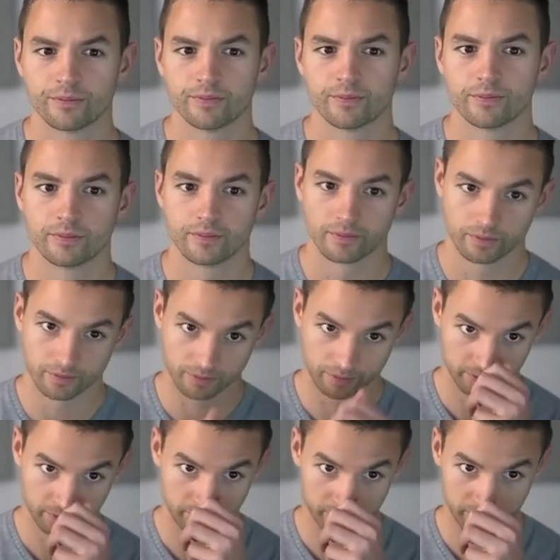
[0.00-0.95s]

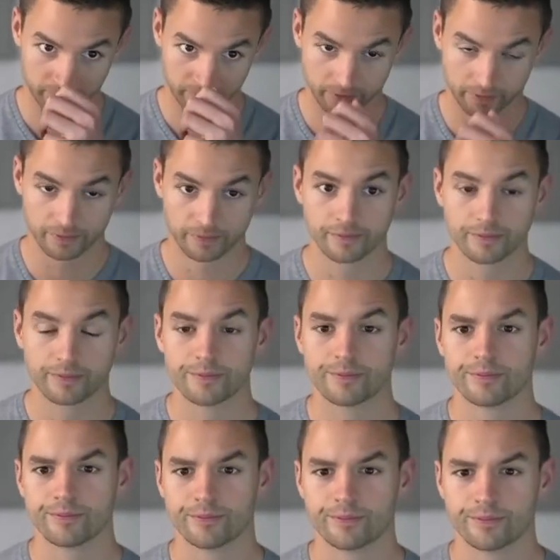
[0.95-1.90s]

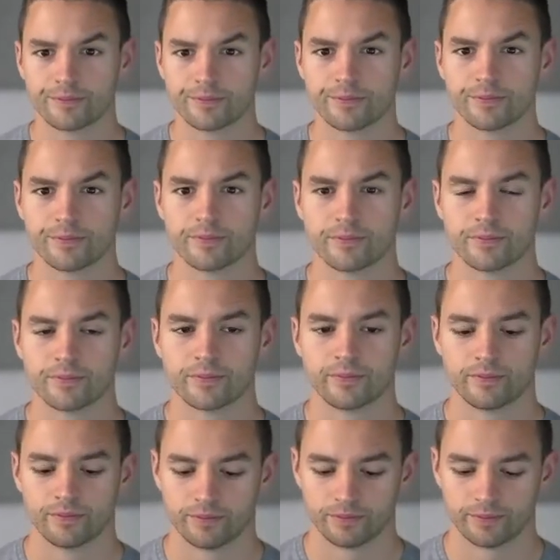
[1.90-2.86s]

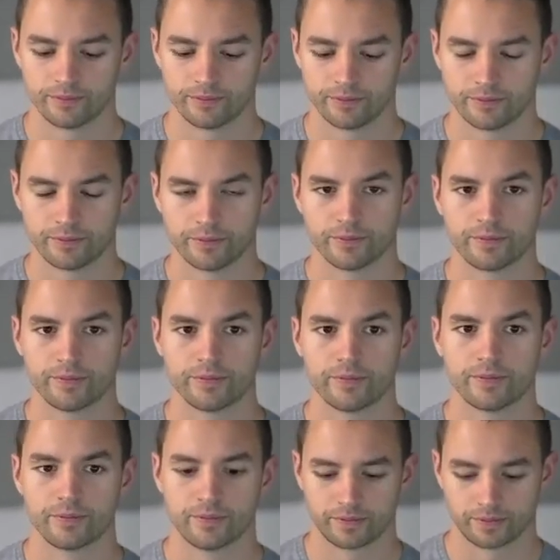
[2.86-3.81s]

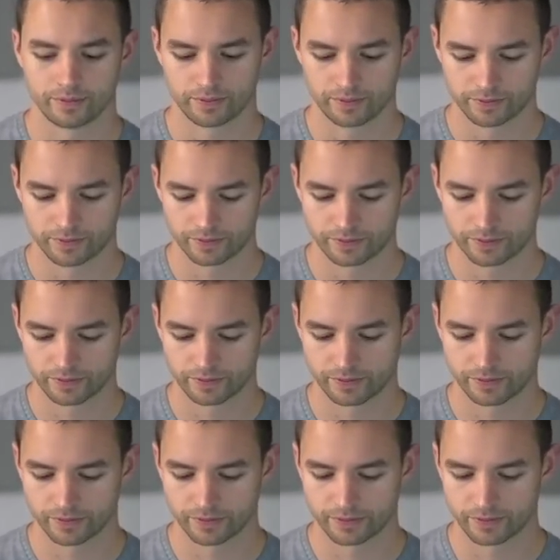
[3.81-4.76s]

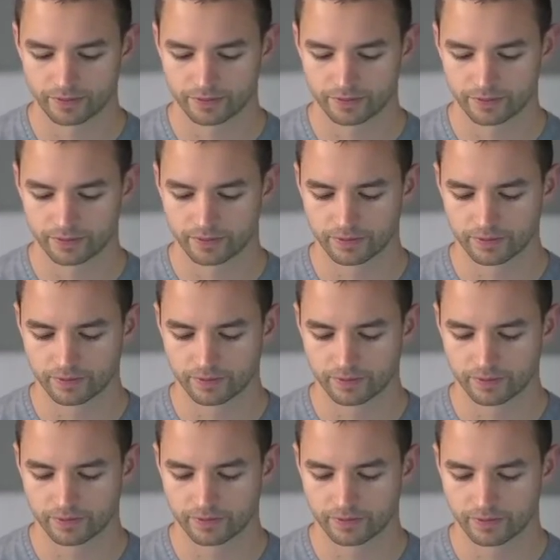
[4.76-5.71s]

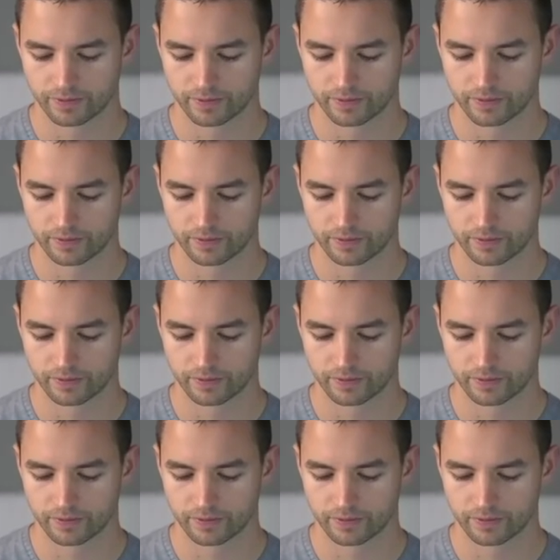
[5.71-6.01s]
[no speech]